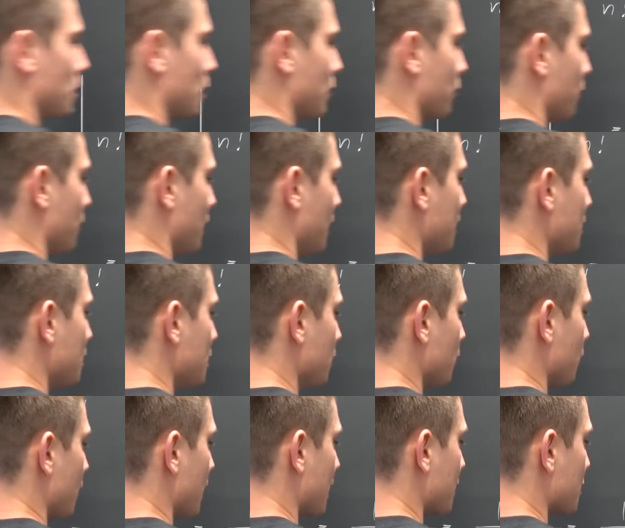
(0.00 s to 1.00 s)
we have
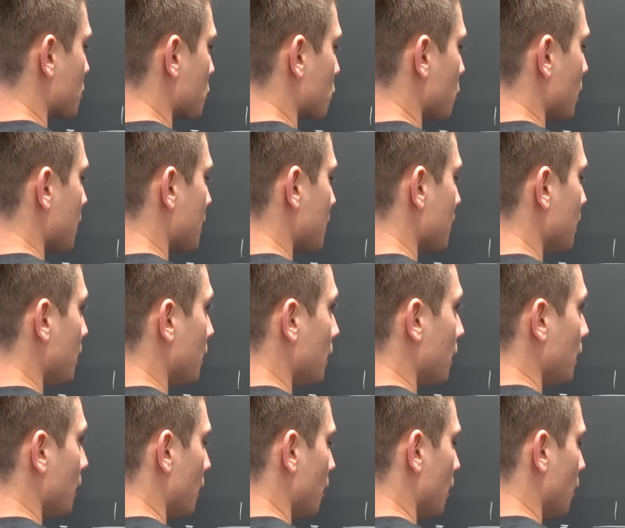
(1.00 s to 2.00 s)
negative x squared
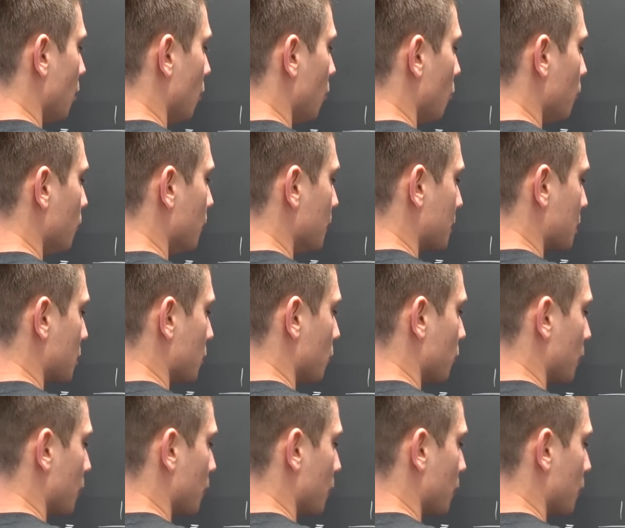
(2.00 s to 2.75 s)
over 2